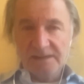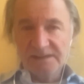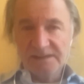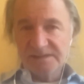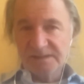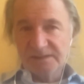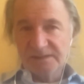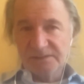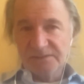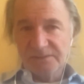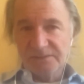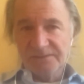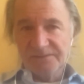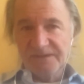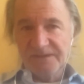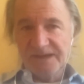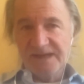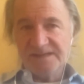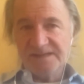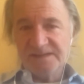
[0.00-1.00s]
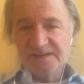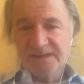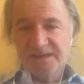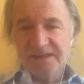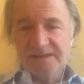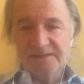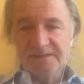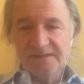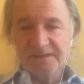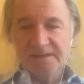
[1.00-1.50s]
listened to a
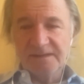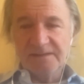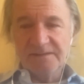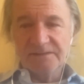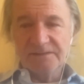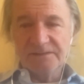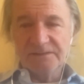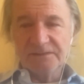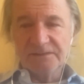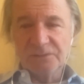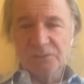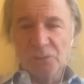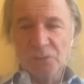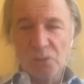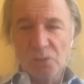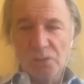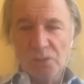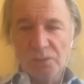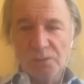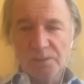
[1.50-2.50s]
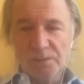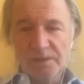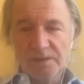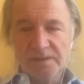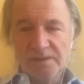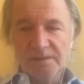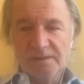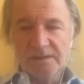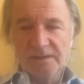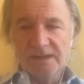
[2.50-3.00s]
fascinating talk
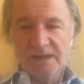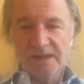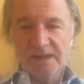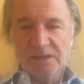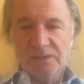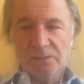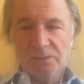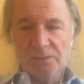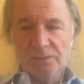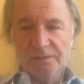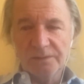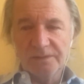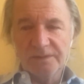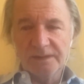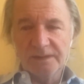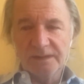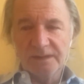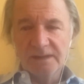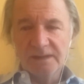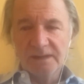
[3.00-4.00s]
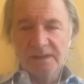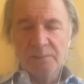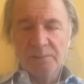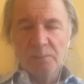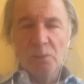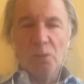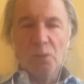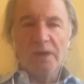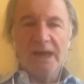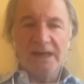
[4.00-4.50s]
with a guy called
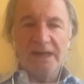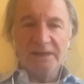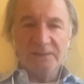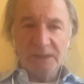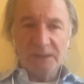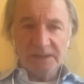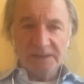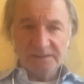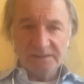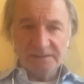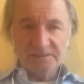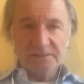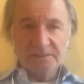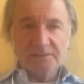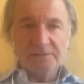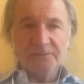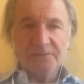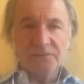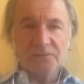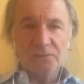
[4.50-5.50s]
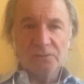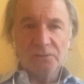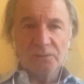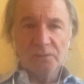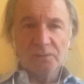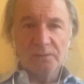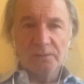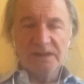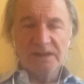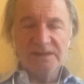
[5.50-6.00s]
Mo Gadwat a
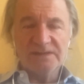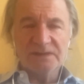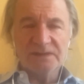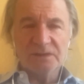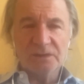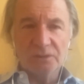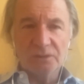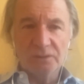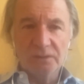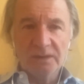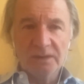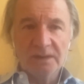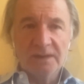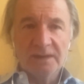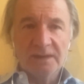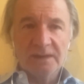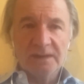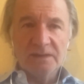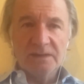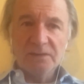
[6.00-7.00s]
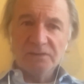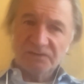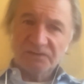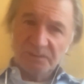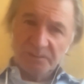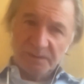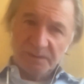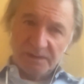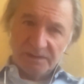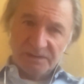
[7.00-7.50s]
few weeks ago. He used
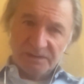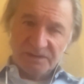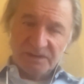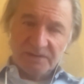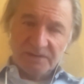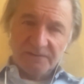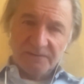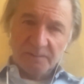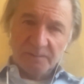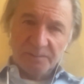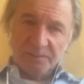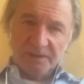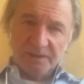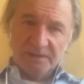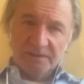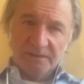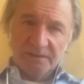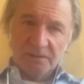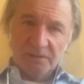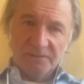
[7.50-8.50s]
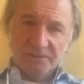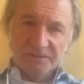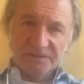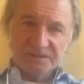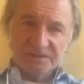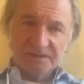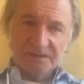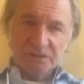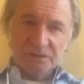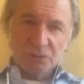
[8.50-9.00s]
to be the chief operating
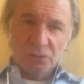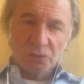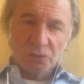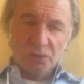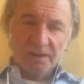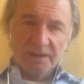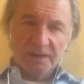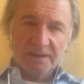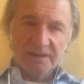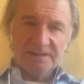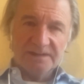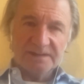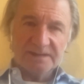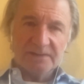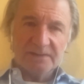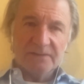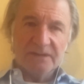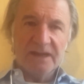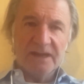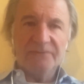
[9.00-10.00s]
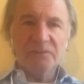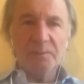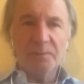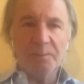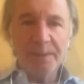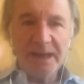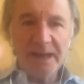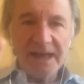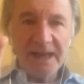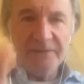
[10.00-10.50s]
officer at Google, and he said we have to
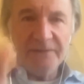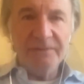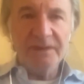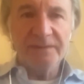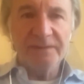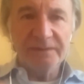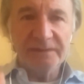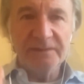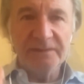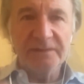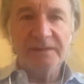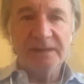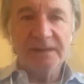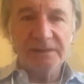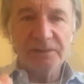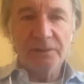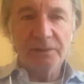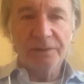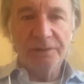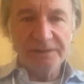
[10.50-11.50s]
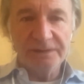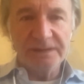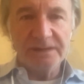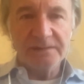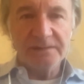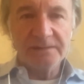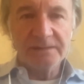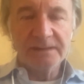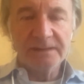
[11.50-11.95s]
parent the technology,